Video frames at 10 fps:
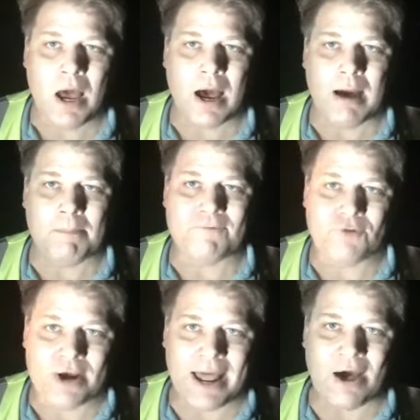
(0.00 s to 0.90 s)
But
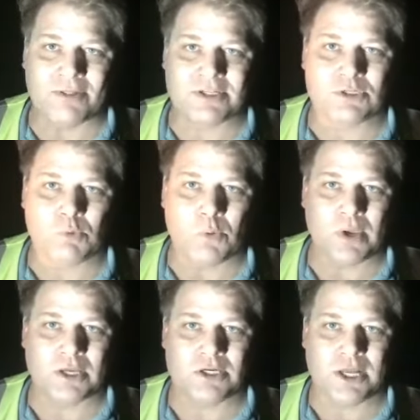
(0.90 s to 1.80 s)
for now, this is what we
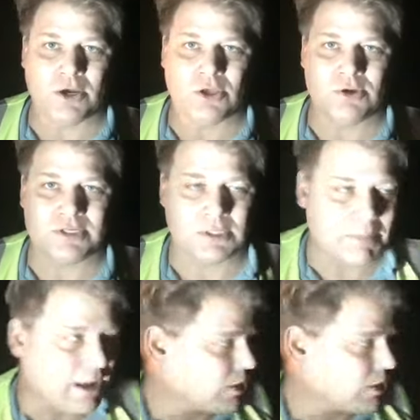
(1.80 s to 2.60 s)
can tell you. It's about a